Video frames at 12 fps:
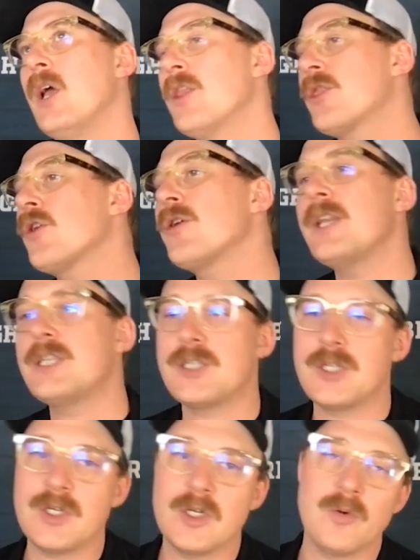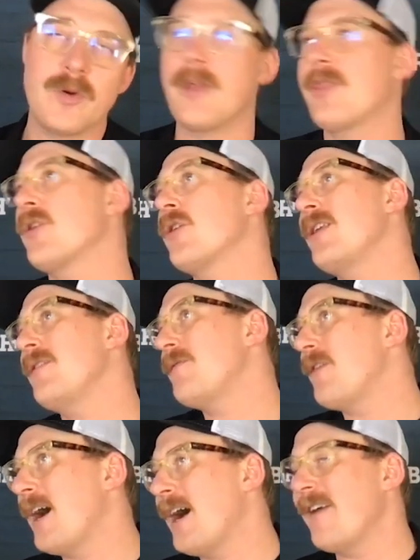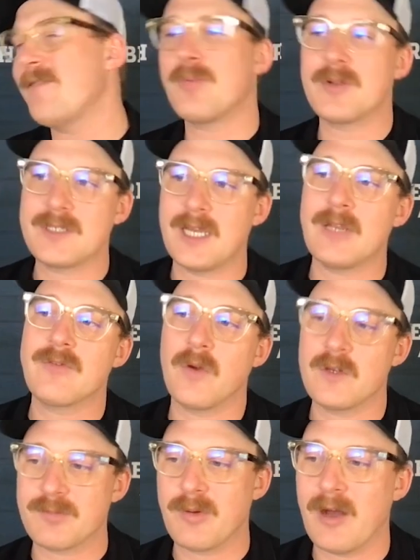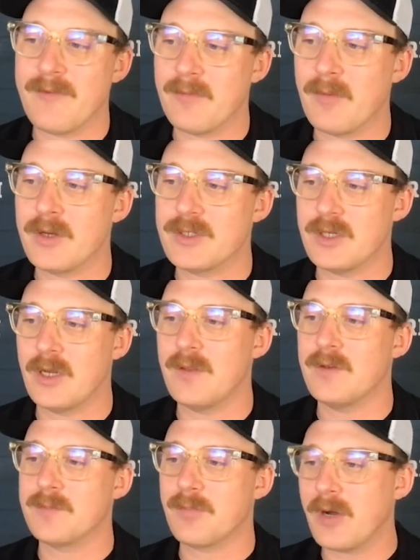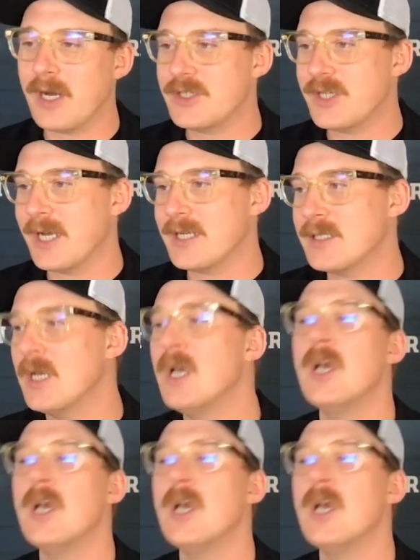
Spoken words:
32 or a 35% gross profit margin on those projects.